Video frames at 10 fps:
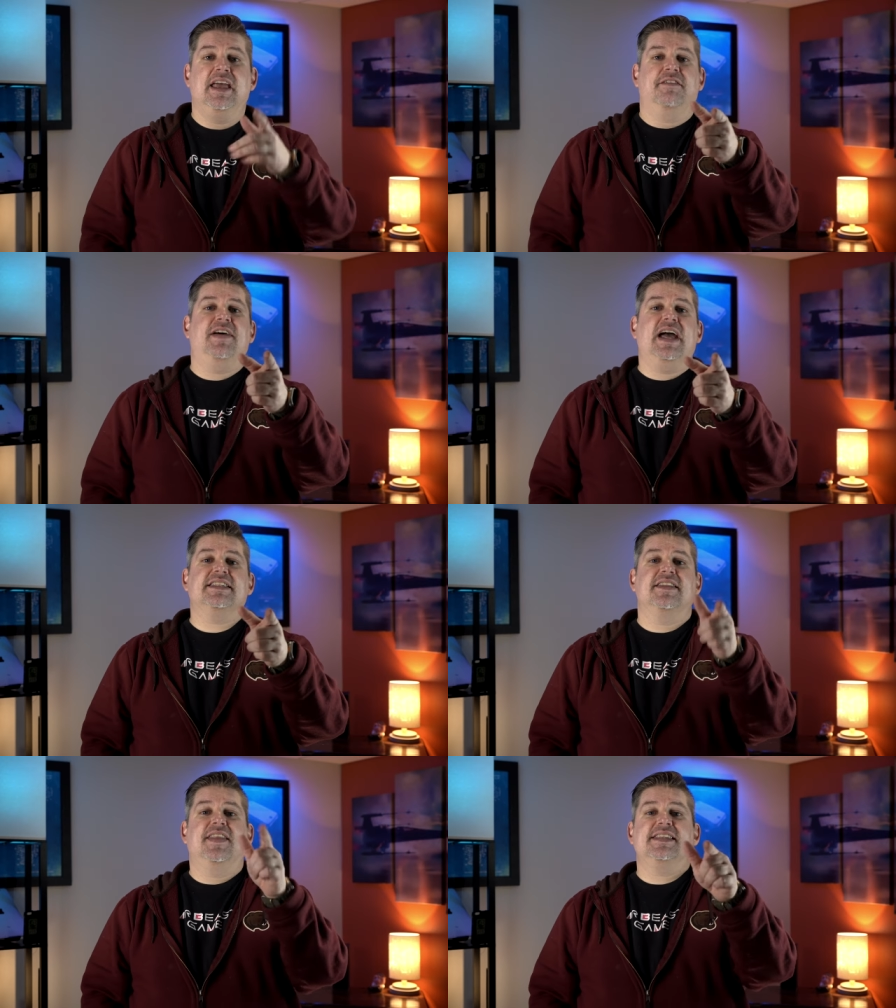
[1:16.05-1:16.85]
In
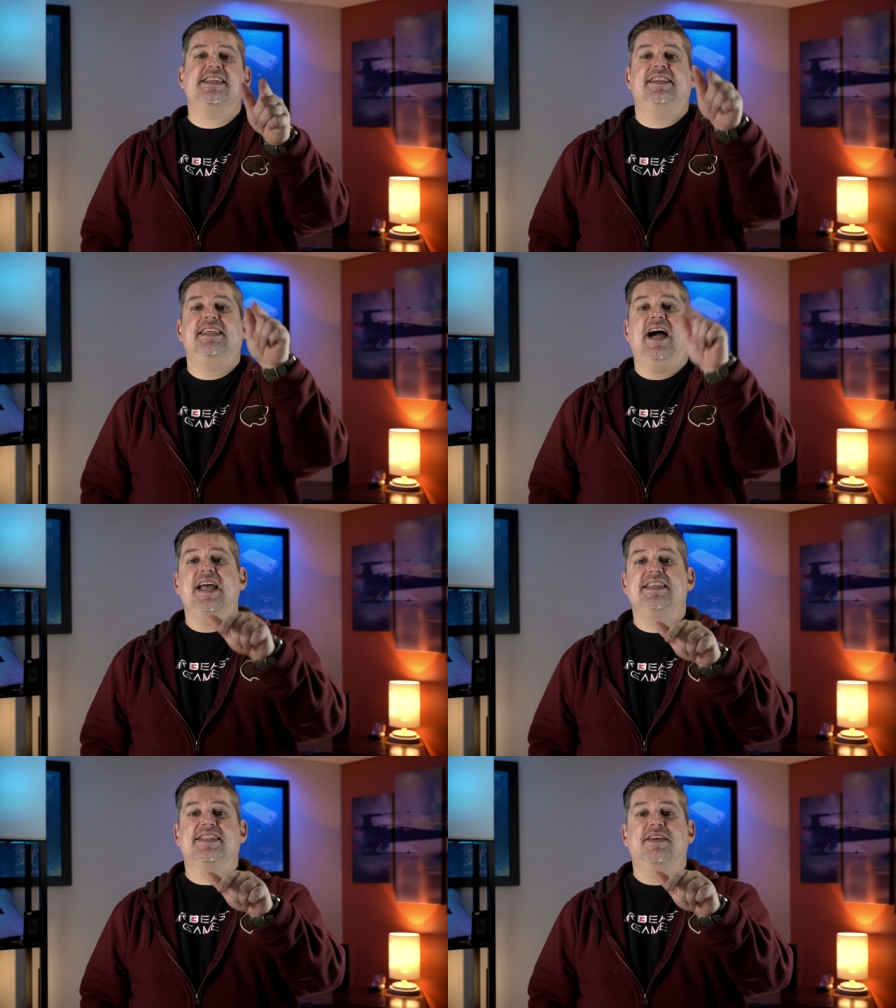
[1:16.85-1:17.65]
fact, they sent the
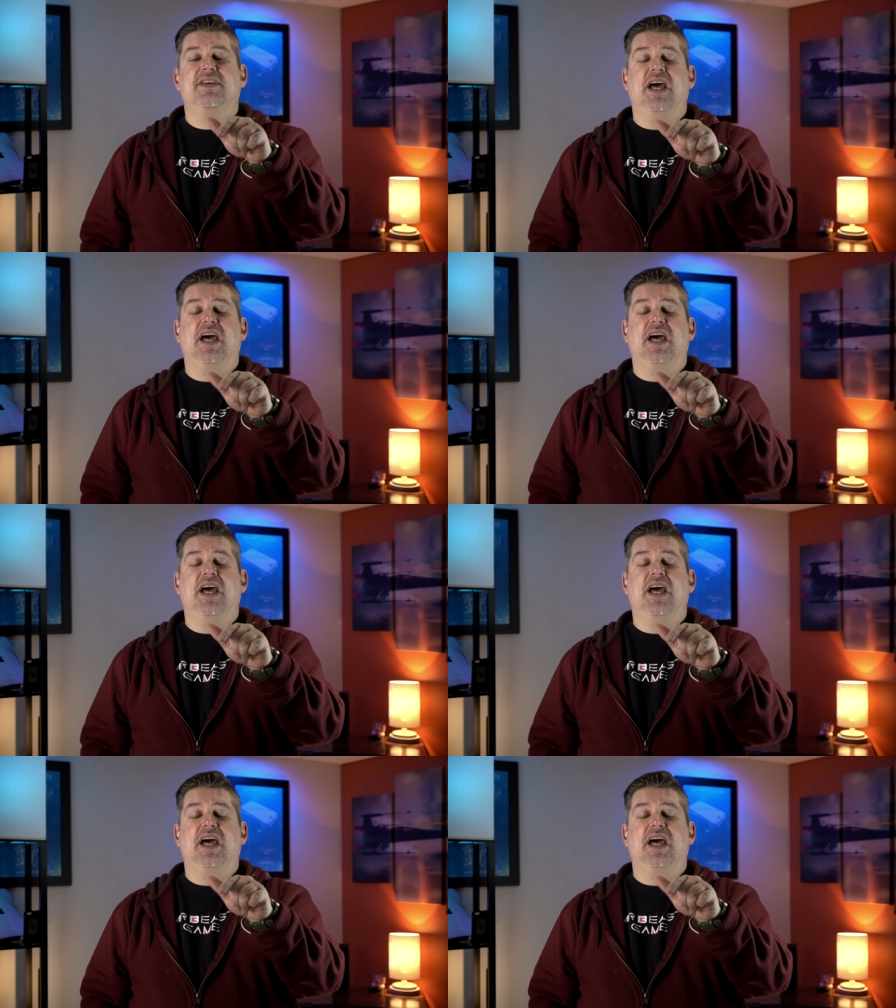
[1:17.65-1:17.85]
i7